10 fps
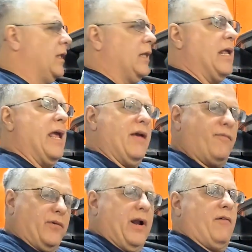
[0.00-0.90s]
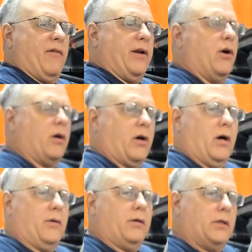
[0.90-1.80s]
if we're not ready to hook our
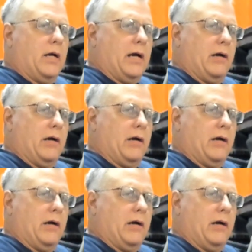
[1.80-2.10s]
uh,